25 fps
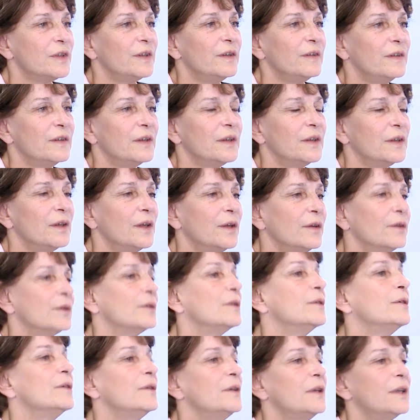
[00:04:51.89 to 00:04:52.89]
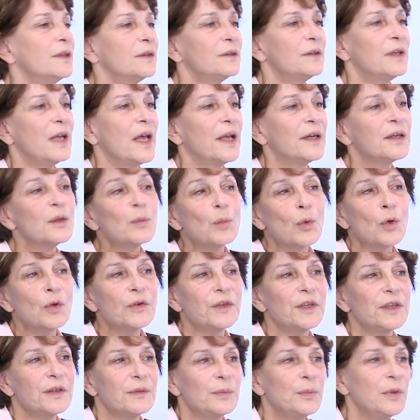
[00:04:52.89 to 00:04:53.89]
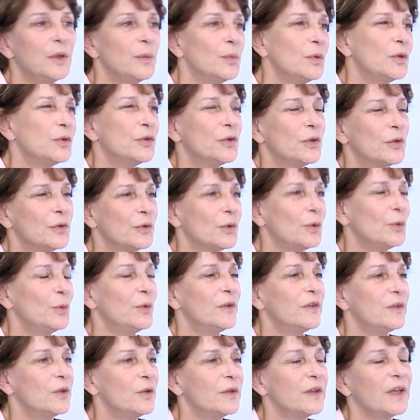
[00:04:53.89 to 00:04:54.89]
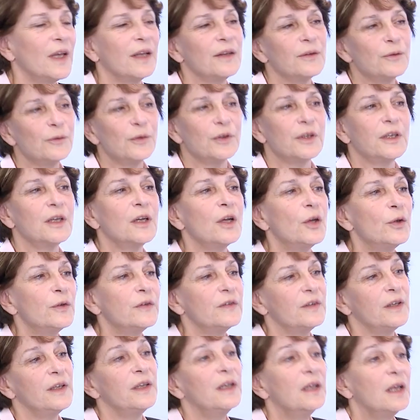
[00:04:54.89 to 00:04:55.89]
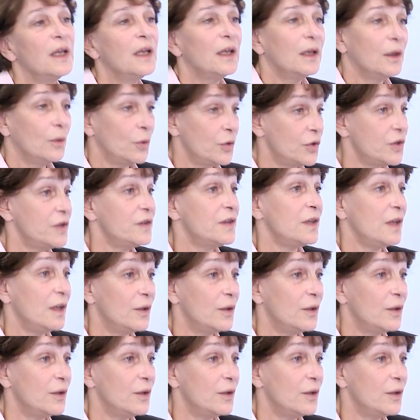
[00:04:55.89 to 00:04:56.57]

There is another little animal that people don't always look at very closely, which is